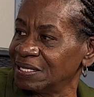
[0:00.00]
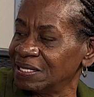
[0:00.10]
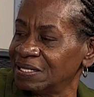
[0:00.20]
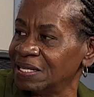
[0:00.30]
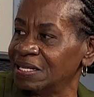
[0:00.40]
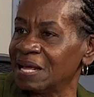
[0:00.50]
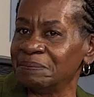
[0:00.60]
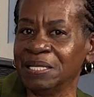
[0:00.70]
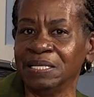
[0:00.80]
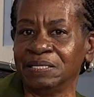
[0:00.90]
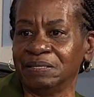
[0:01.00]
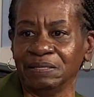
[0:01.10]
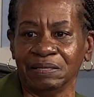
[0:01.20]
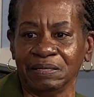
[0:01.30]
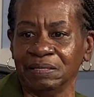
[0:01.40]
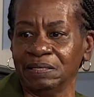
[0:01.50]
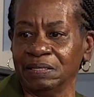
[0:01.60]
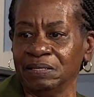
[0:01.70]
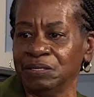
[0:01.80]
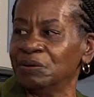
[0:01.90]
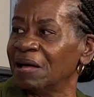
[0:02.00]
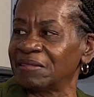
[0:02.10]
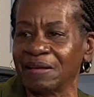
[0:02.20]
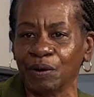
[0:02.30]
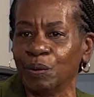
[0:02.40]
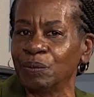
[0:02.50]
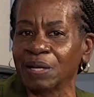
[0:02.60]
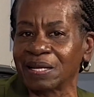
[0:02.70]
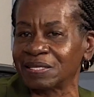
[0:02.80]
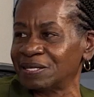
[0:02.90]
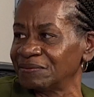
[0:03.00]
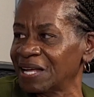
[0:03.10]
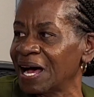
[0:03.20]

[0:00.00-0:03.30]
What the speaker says: then that means you have to have a whole lot of stuff to